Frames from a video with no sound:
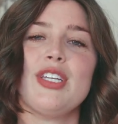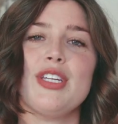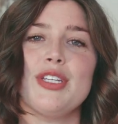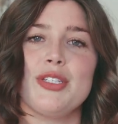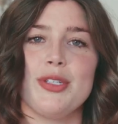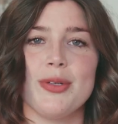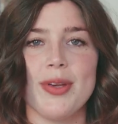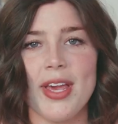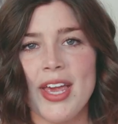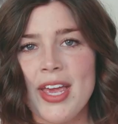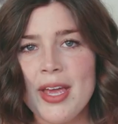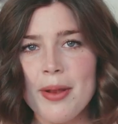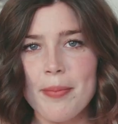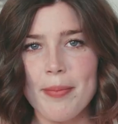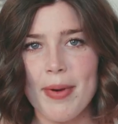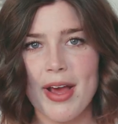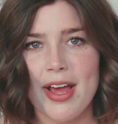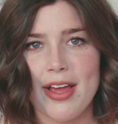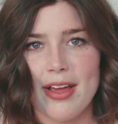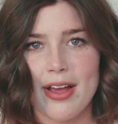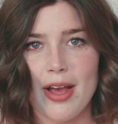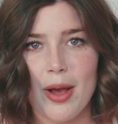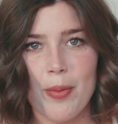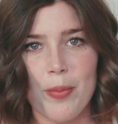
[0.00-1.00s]
you can
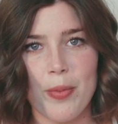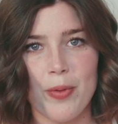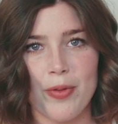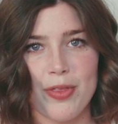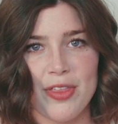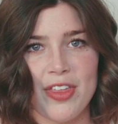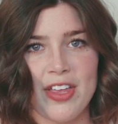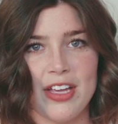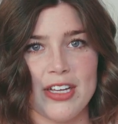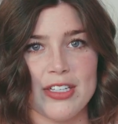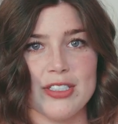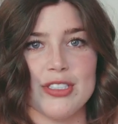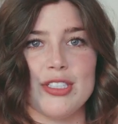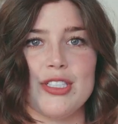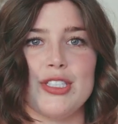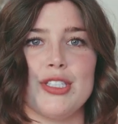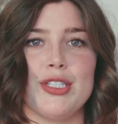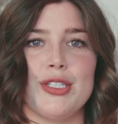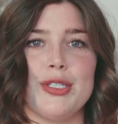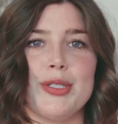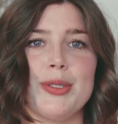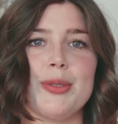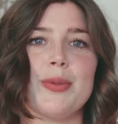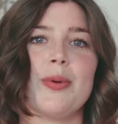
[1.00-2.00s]
buy a couple things
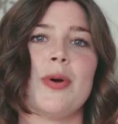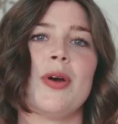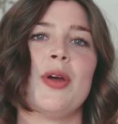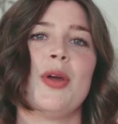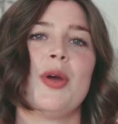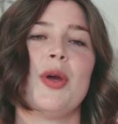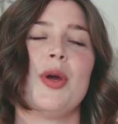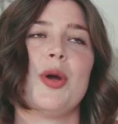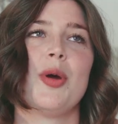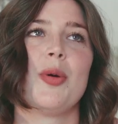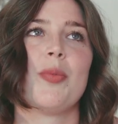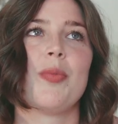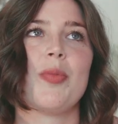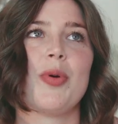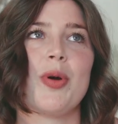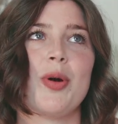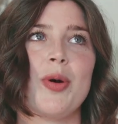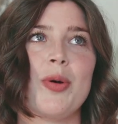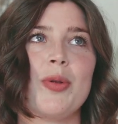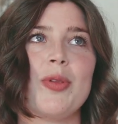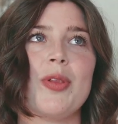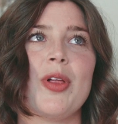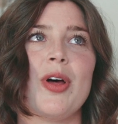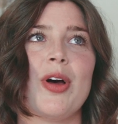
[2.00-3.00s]
to
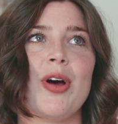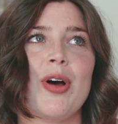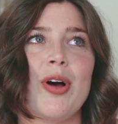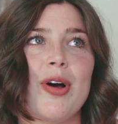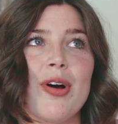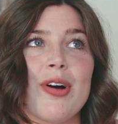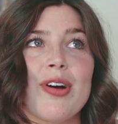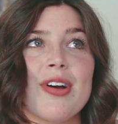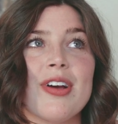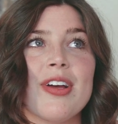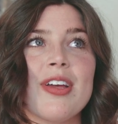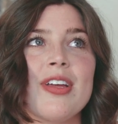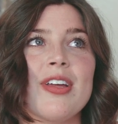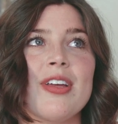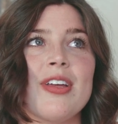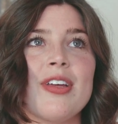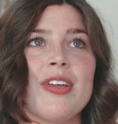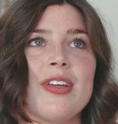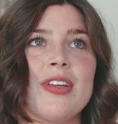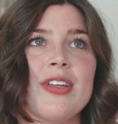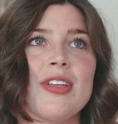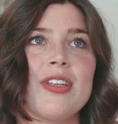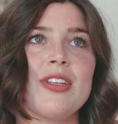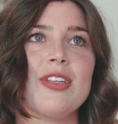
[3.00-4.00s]
prolong
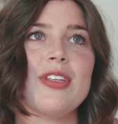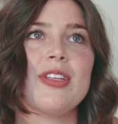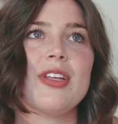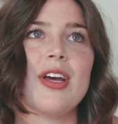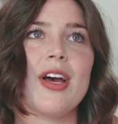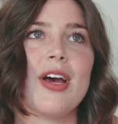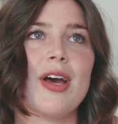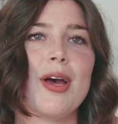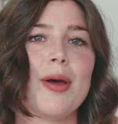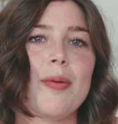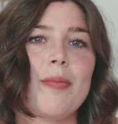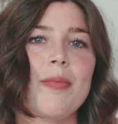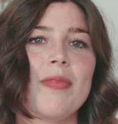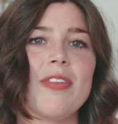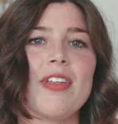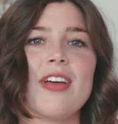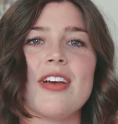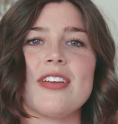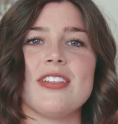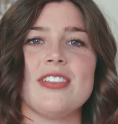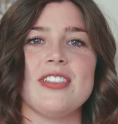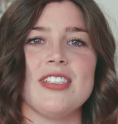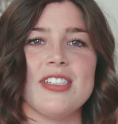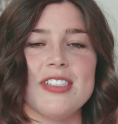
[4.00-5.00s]

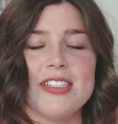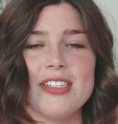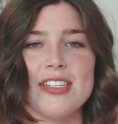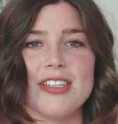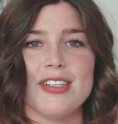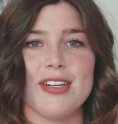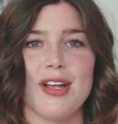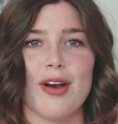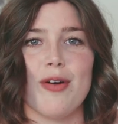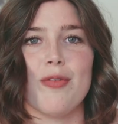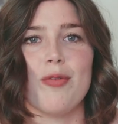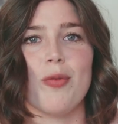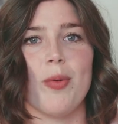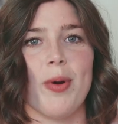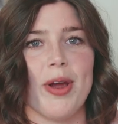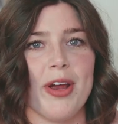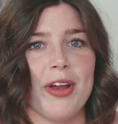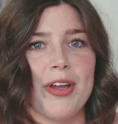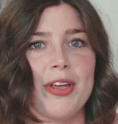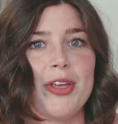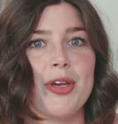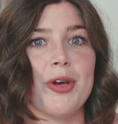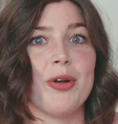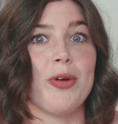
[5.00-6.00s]
a season of
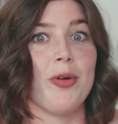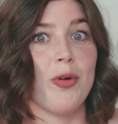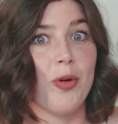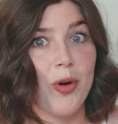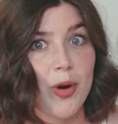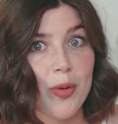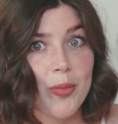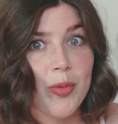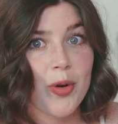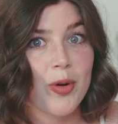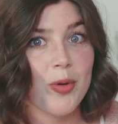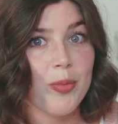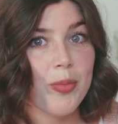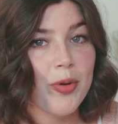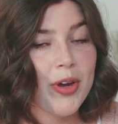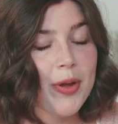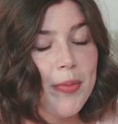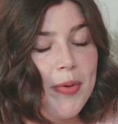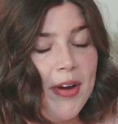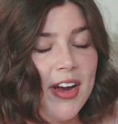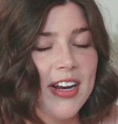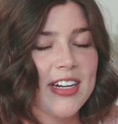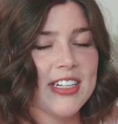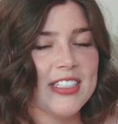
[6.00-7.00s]
wearing your normal
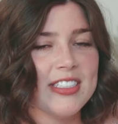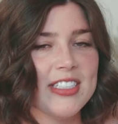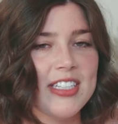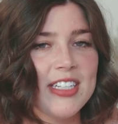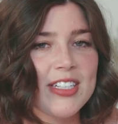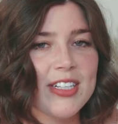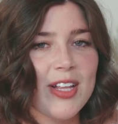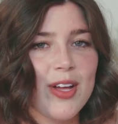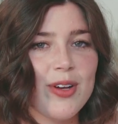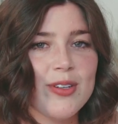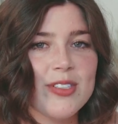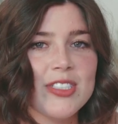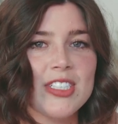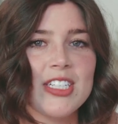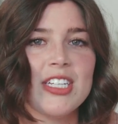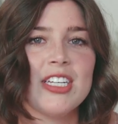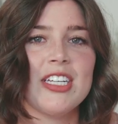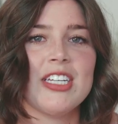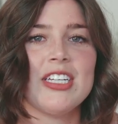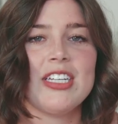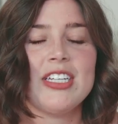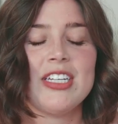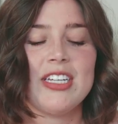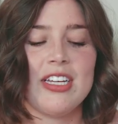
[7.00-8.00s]
pre-pregnancy clothes,
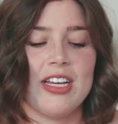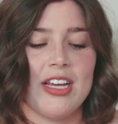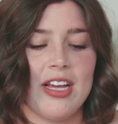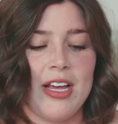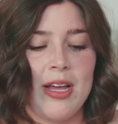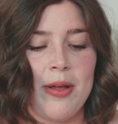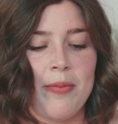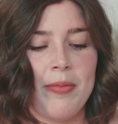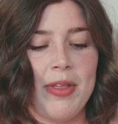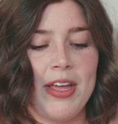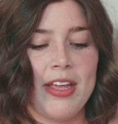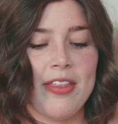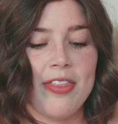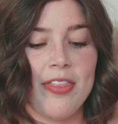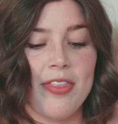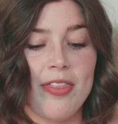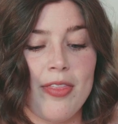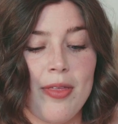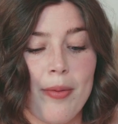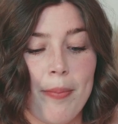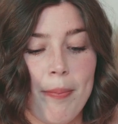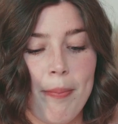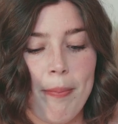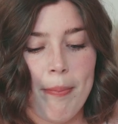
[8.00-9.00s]
like
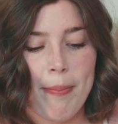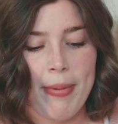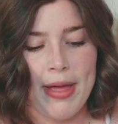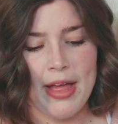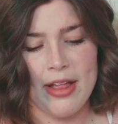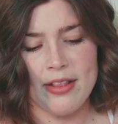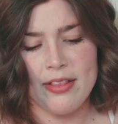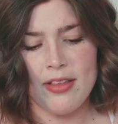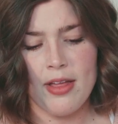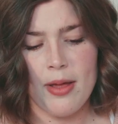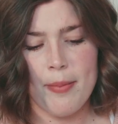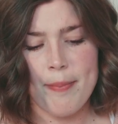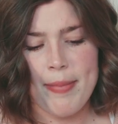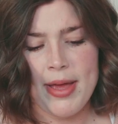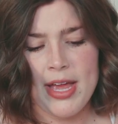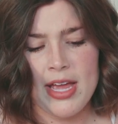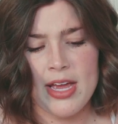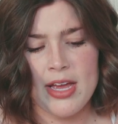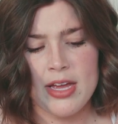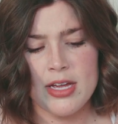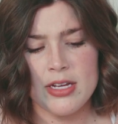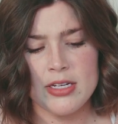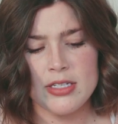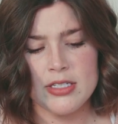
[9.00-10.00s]
the belly
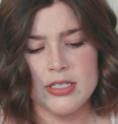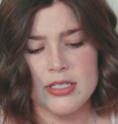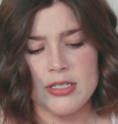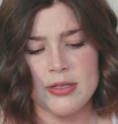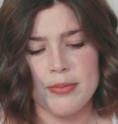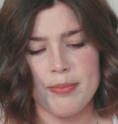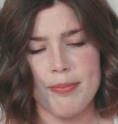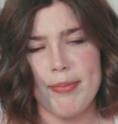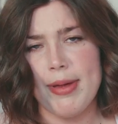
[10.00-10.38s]
band.